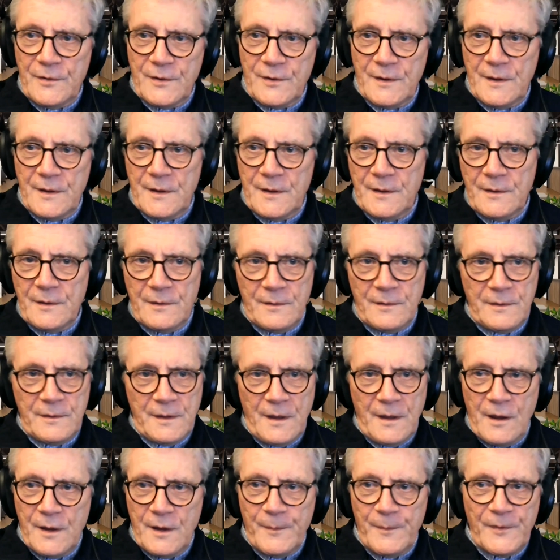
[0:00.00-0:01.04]

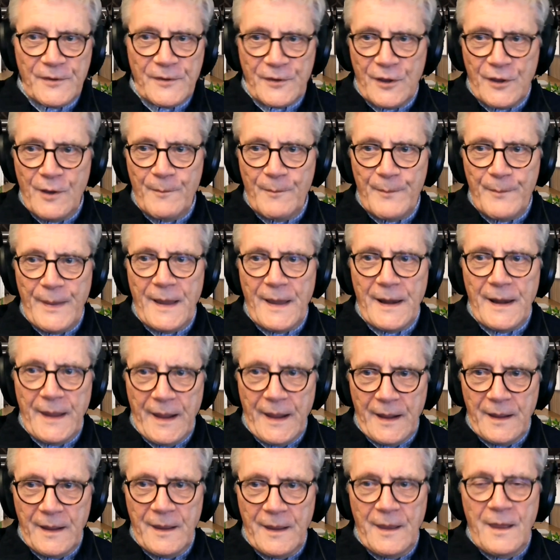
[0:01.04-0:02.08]
the arguments are
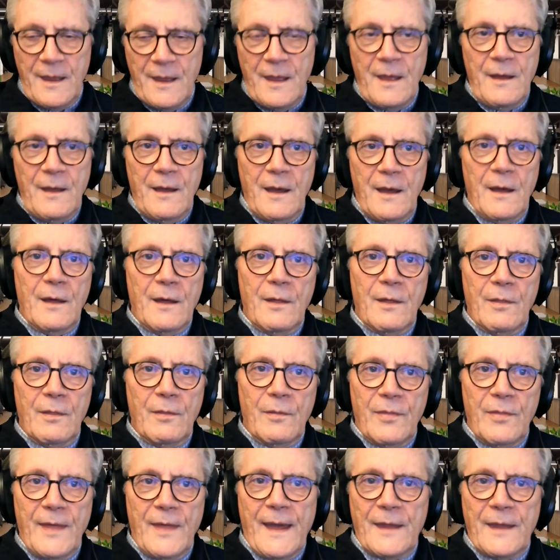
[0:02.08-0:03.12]
compelling,
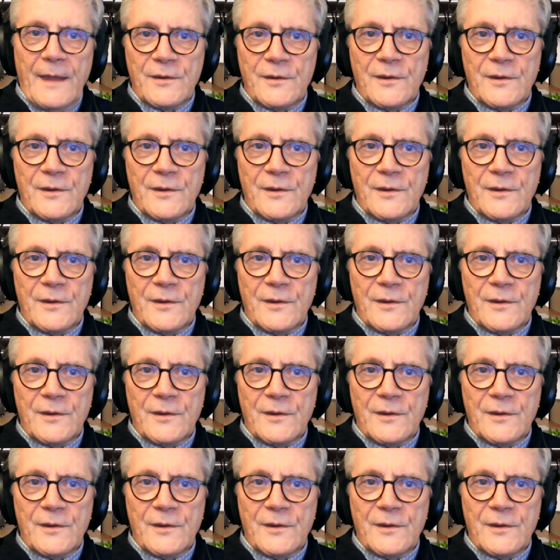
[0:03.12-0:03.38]
that